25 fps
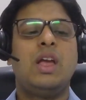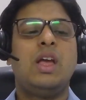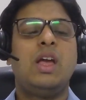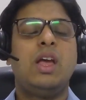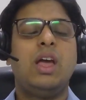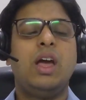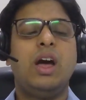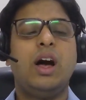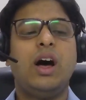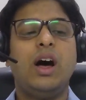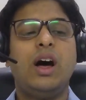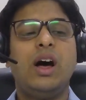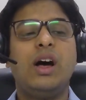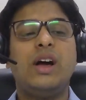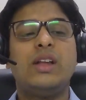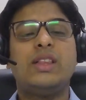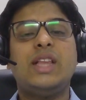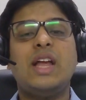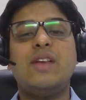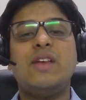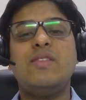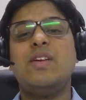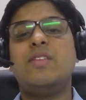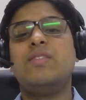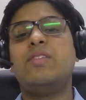
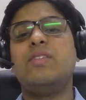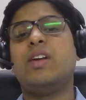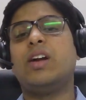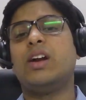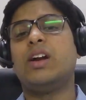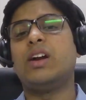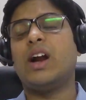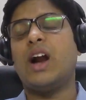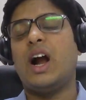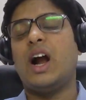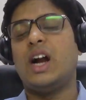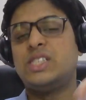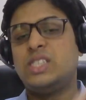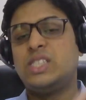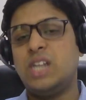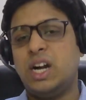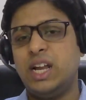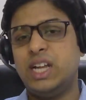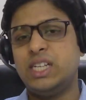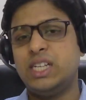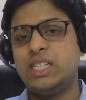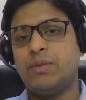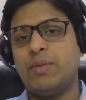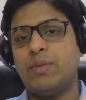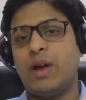Then we only conduct urgent
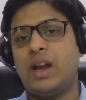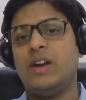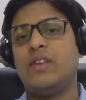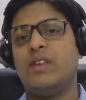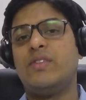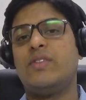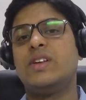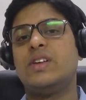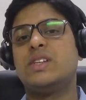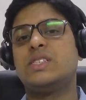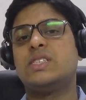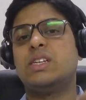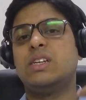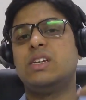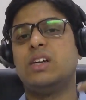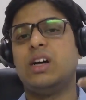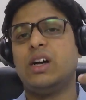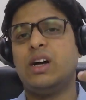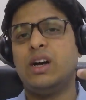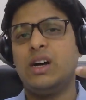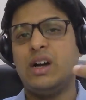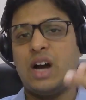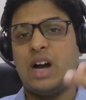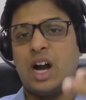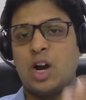AGM, and if it is
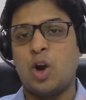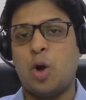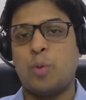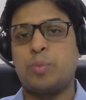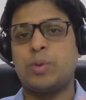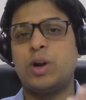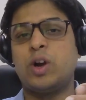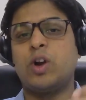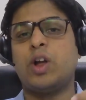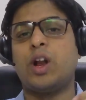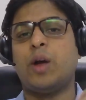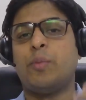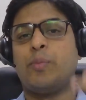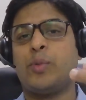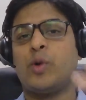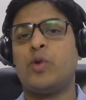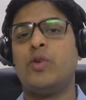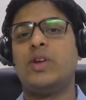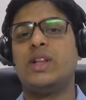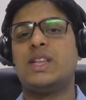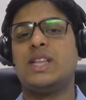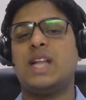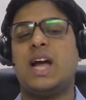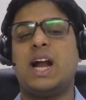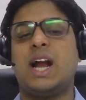adopted or
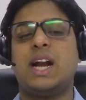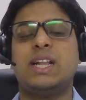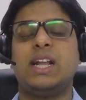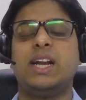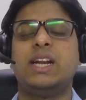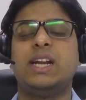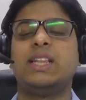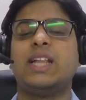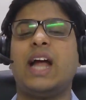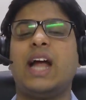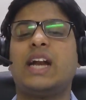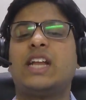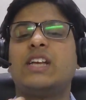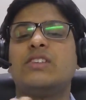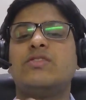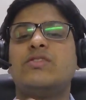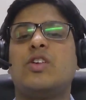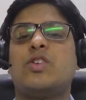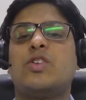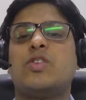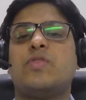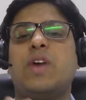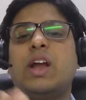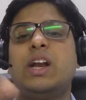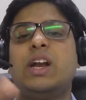approved in that, then in that case we
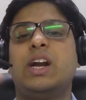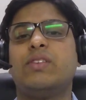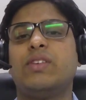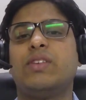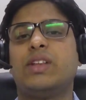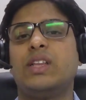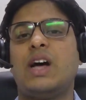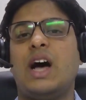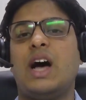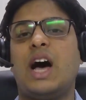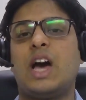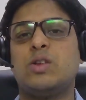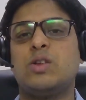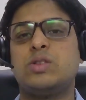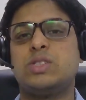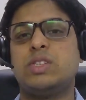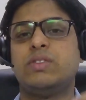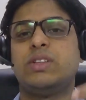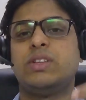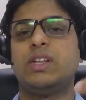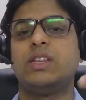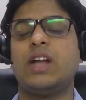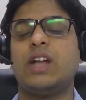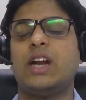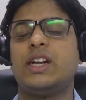have to file it with the ROC
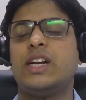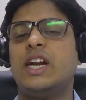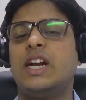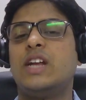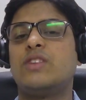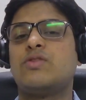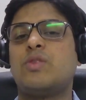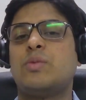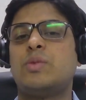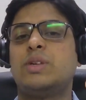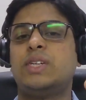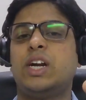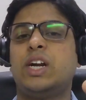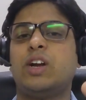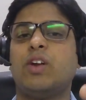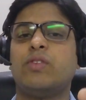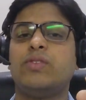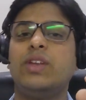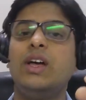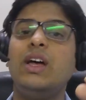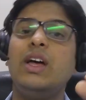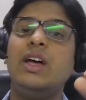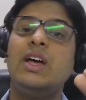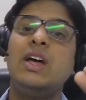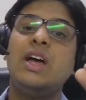within 30 days from the date of
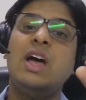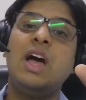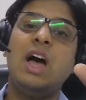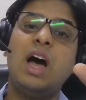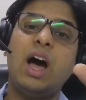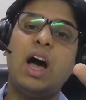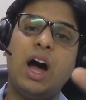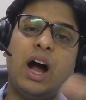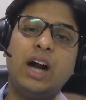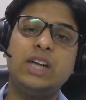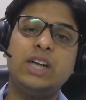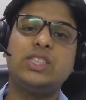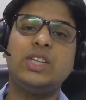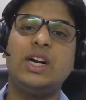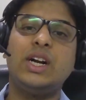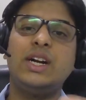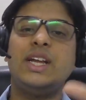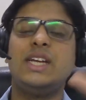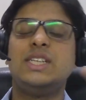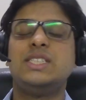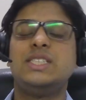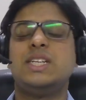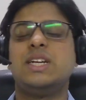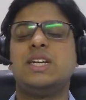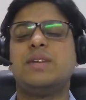the urgent
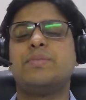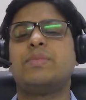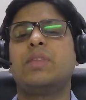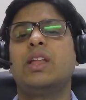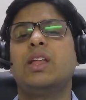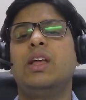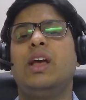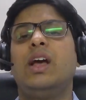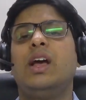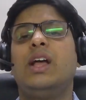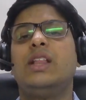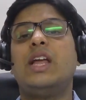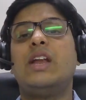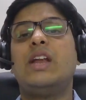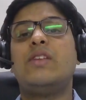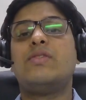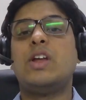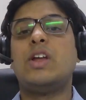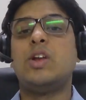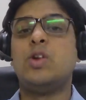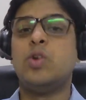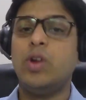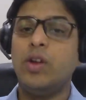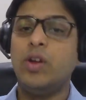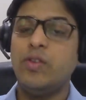AGM. Then
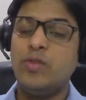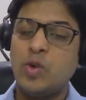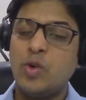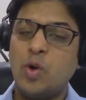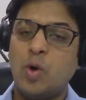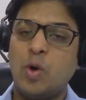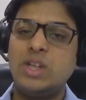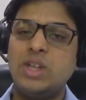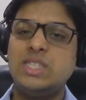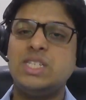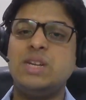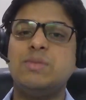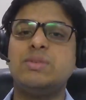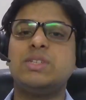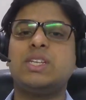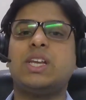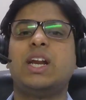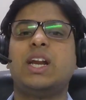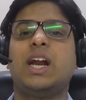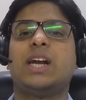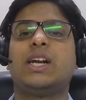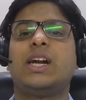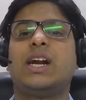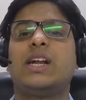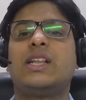if no AGM is
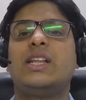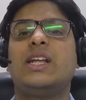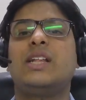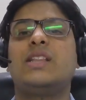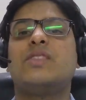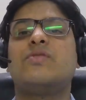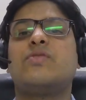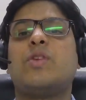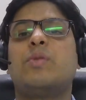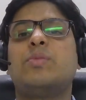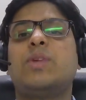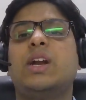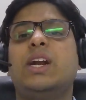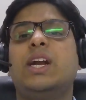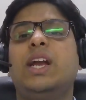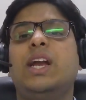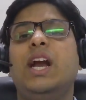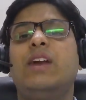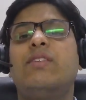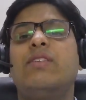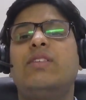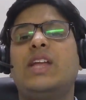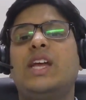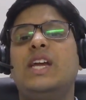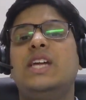created, then from the
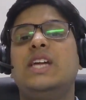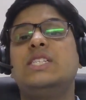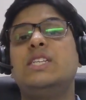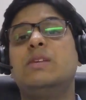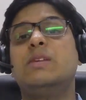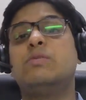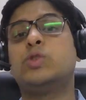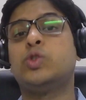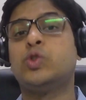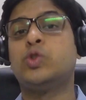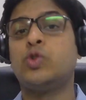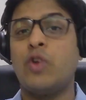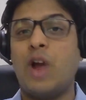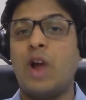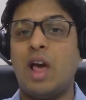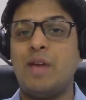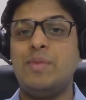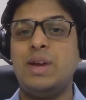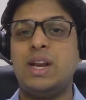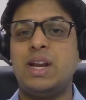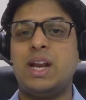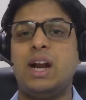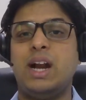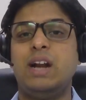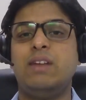date when the AGM should have
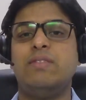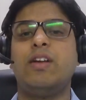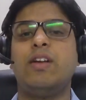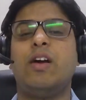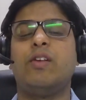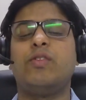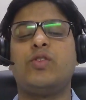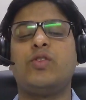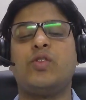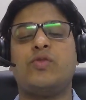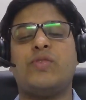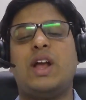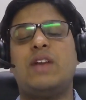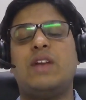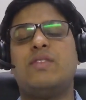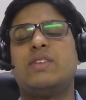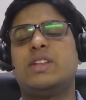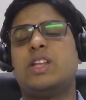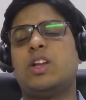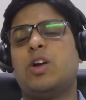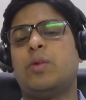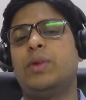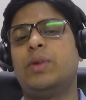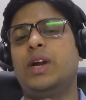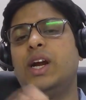been held, we have to file
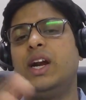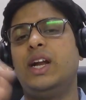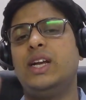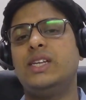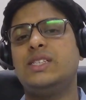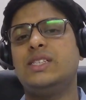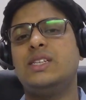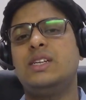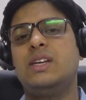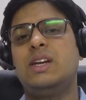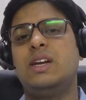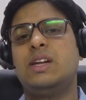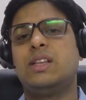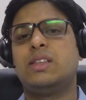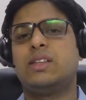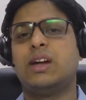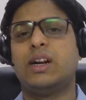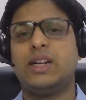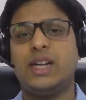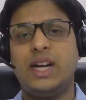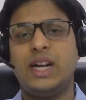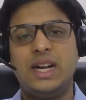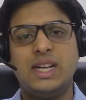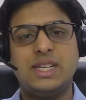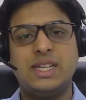within how many days?
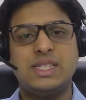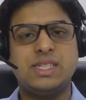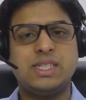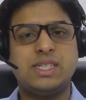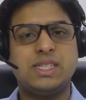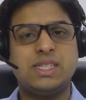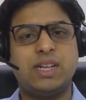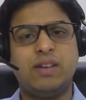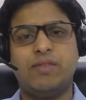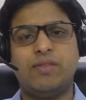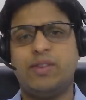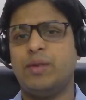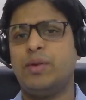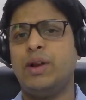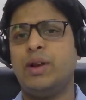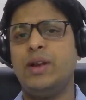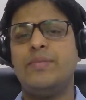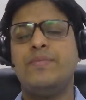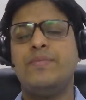30 days. Comfortable?